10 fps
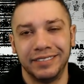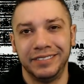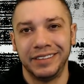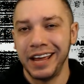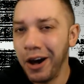
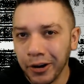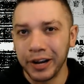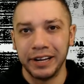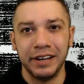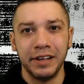They
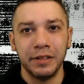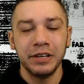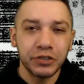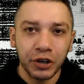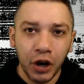aren't.
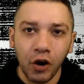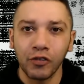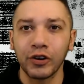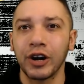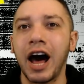These are
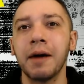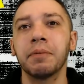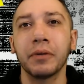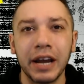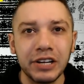covert
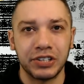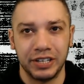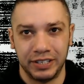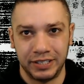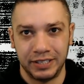
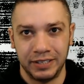operations.